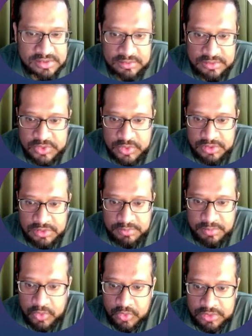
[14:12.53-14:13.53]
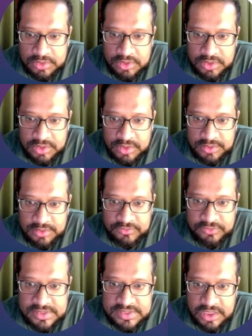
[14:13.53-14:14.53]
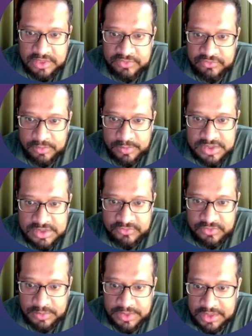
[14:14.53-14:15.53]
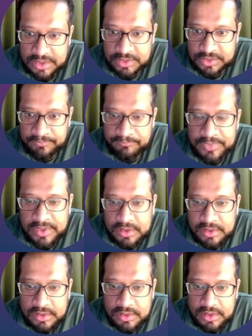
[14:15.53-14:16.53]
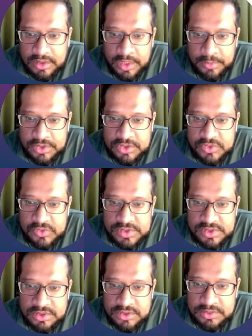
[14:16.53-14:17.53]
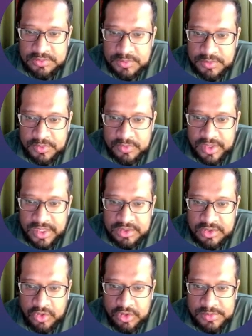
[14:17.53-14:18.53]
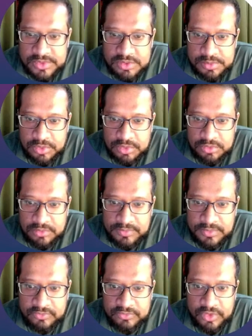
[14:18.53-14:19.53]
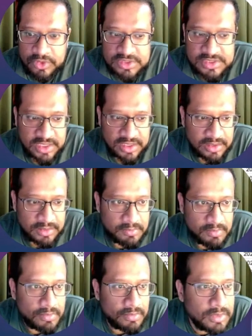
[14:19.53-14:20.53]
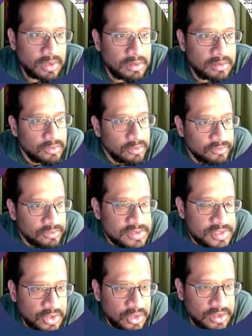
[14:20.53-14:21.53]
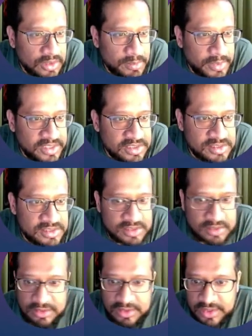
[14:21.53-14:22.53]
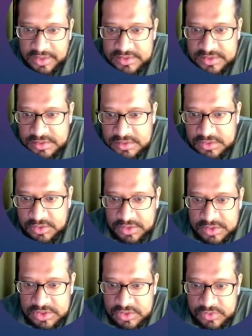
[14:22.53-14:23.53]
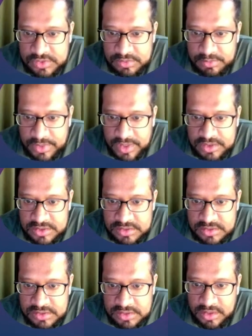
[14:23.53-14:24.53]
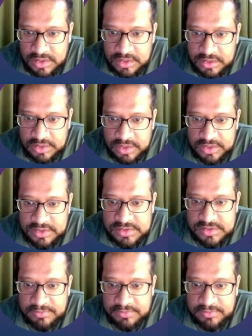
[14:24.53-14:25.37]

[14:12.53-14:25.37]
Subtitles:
because we're going to import the first set of information from there. I'm going to choose the right columns to pull. We've got day. We've also got impressions and clicks. So let's choose impressions and clicks.